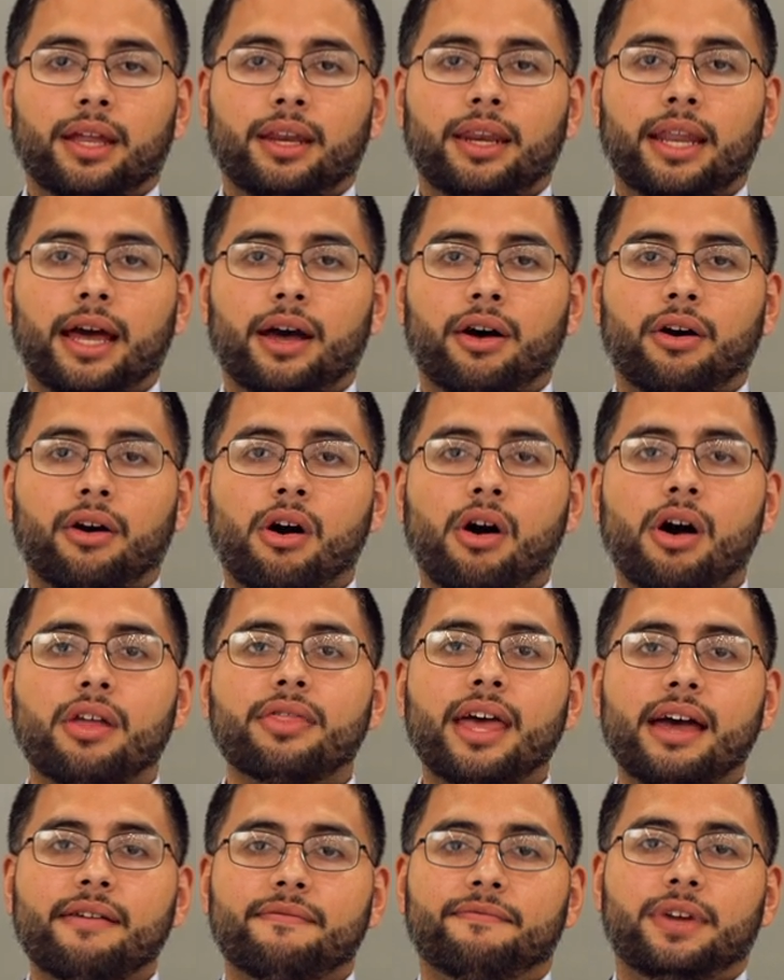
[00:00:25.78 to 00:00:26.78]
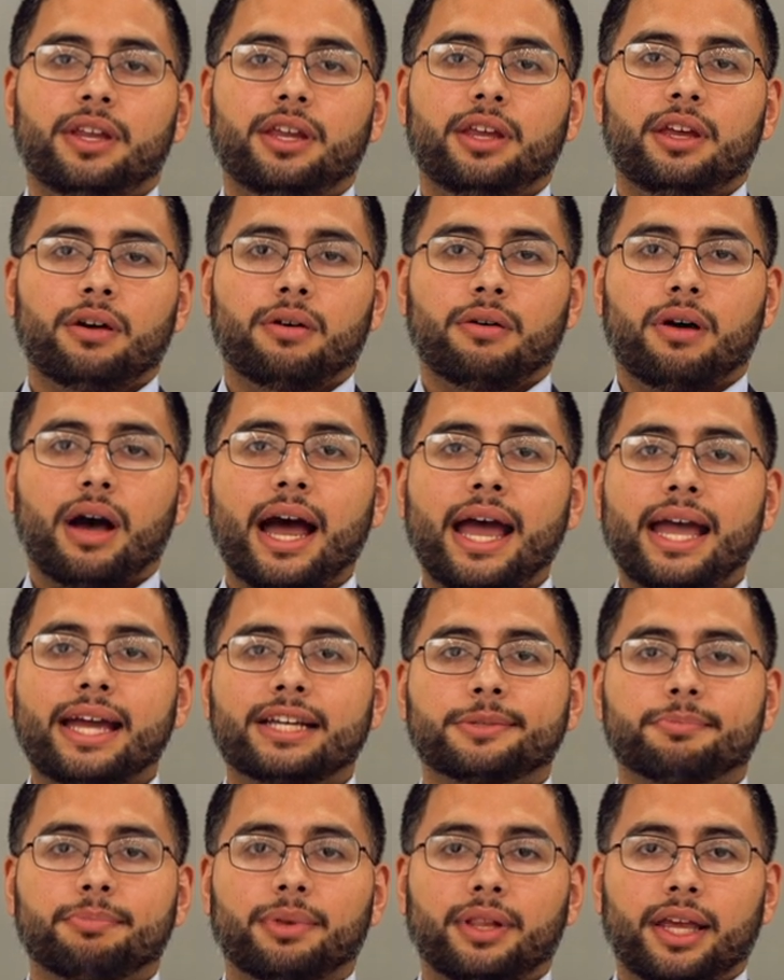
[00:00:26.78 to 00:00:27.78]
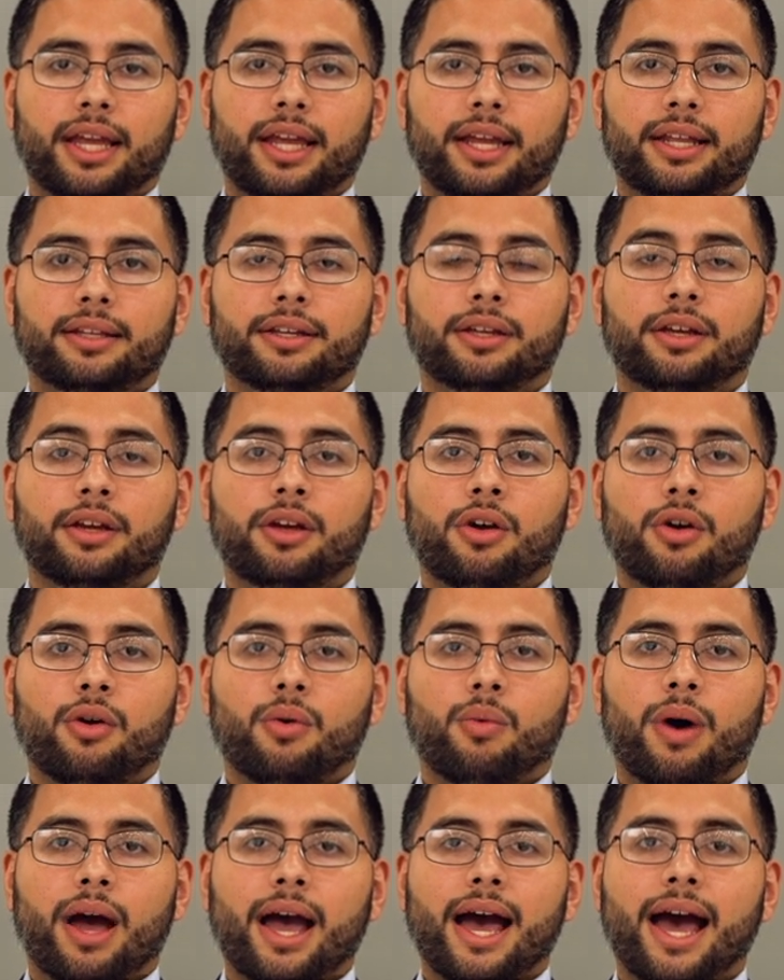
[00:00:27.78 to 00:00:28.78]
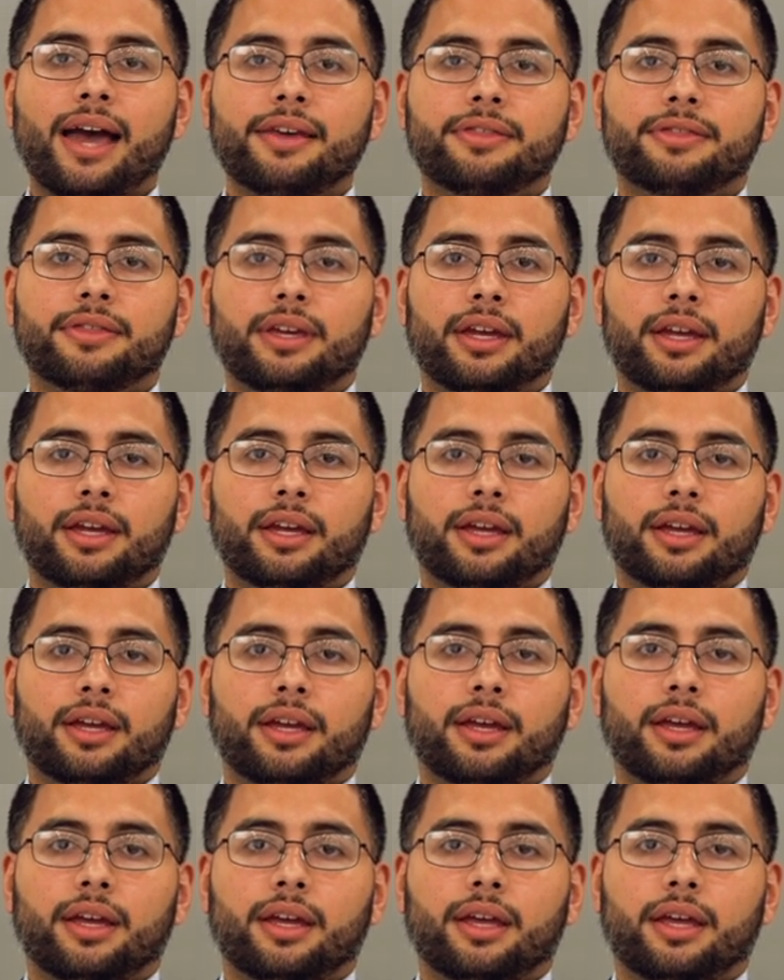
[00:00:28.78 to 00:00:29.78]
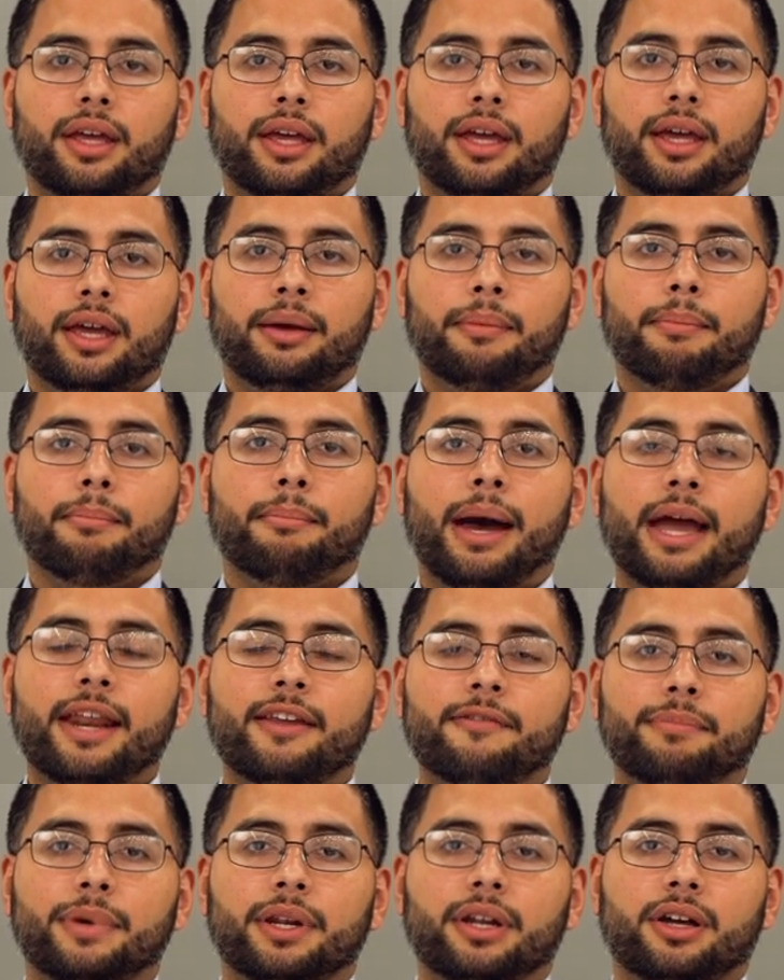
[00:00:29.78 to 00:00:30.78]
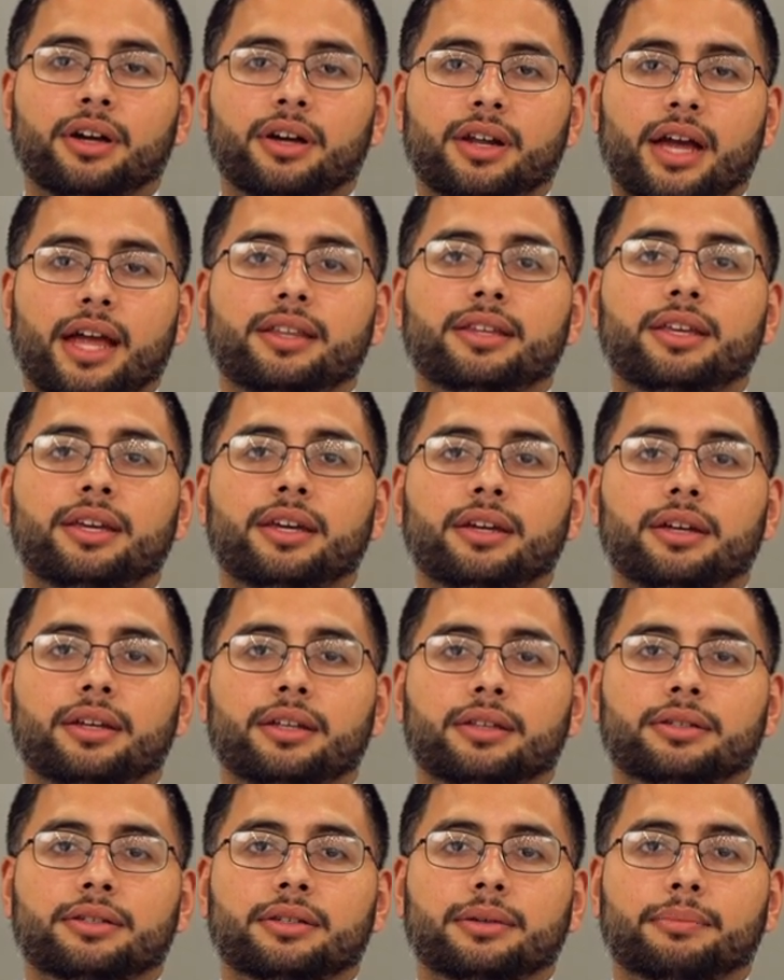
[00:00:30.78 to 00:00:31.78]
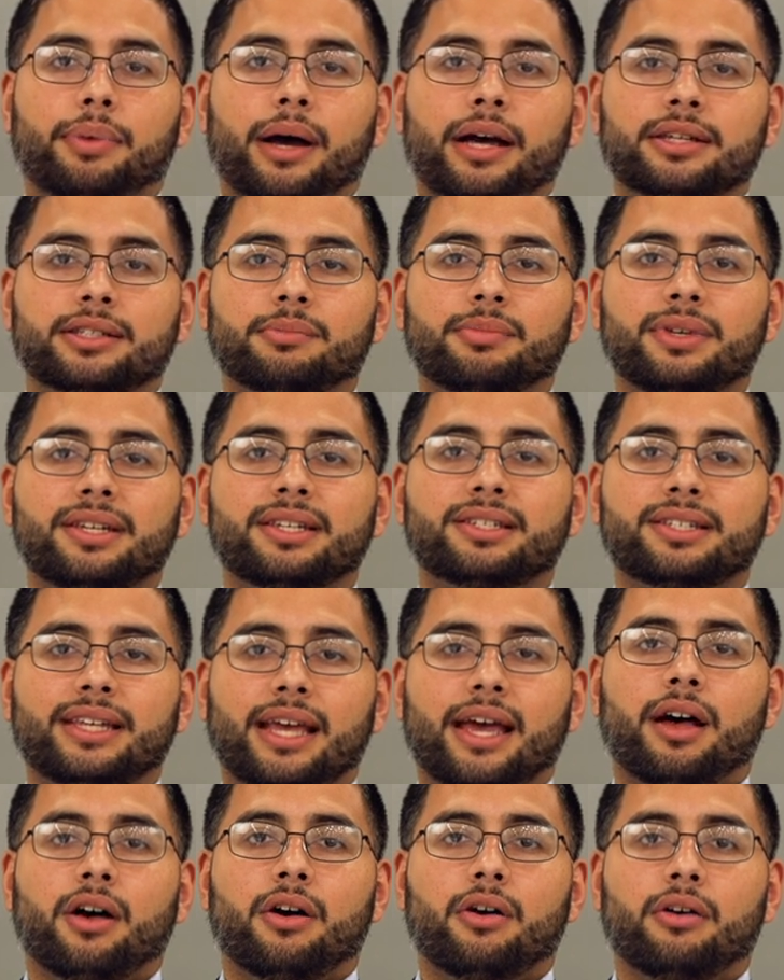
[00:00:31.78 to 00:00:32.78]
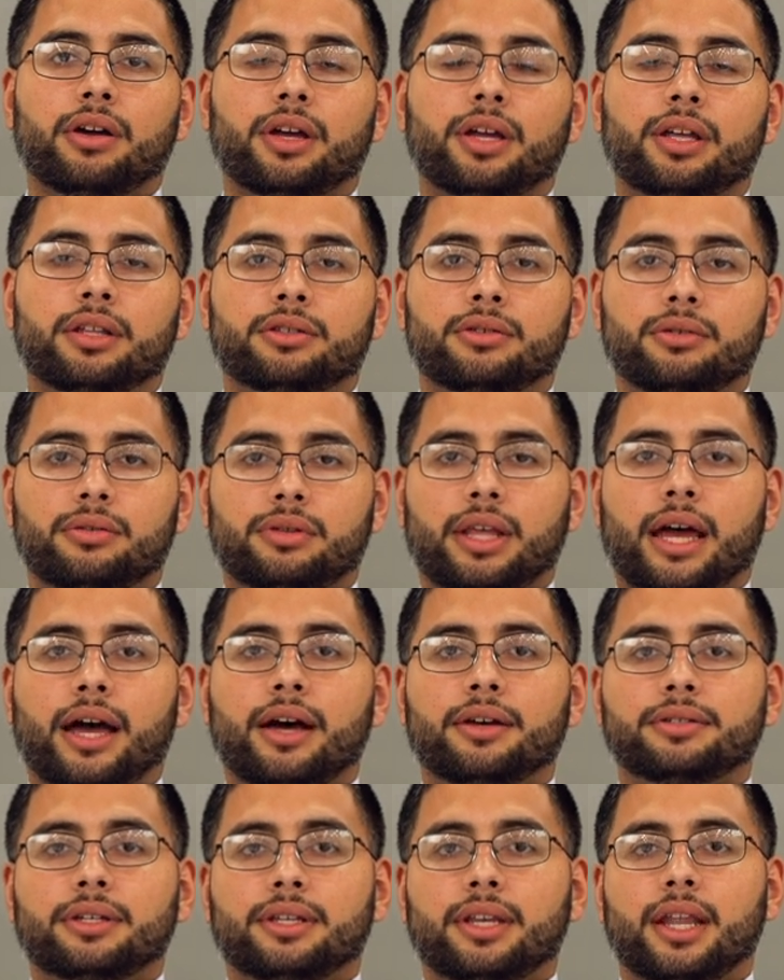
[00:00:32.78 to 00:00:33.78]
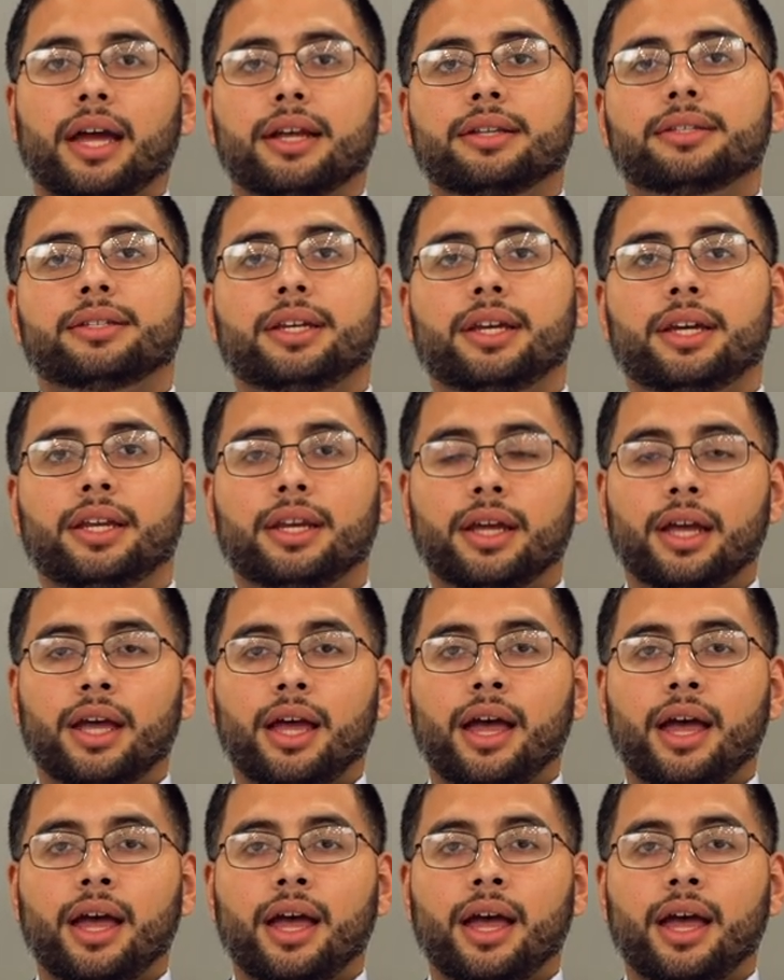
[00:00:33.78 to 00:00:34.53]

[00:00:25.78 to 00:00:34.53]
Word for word: Now, on that video, I explained why I think it might have been a good idea to possibly sell in 2019.